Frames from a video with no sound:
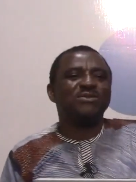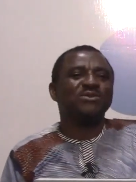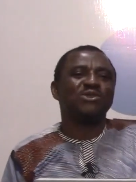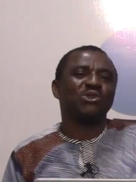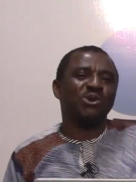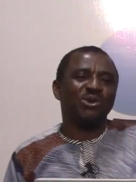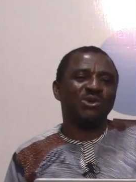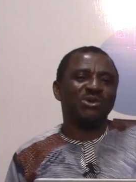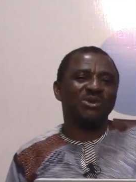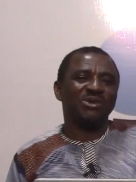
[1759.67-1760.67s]
foot
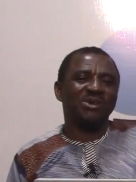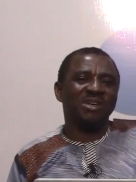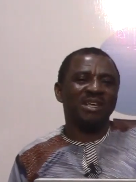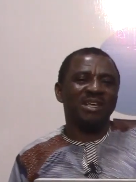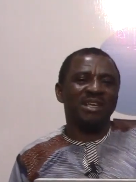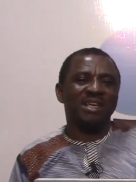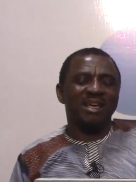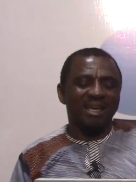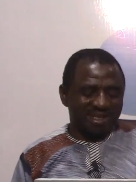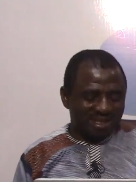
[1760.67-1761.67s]
tall.
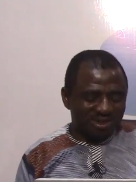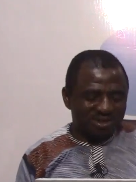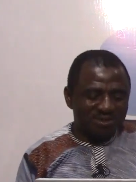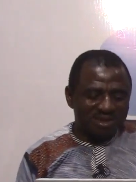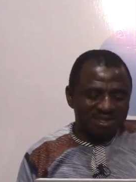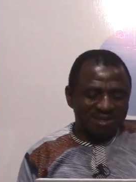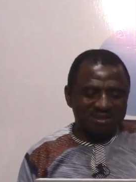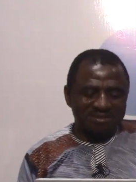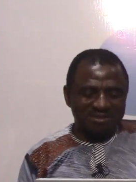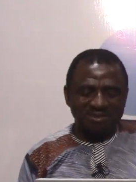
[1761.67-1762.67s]
And then the soldier say,
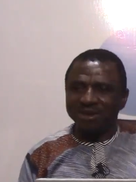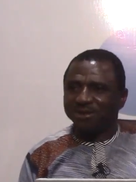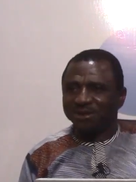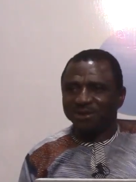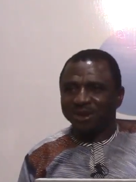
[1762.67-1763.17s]
who are you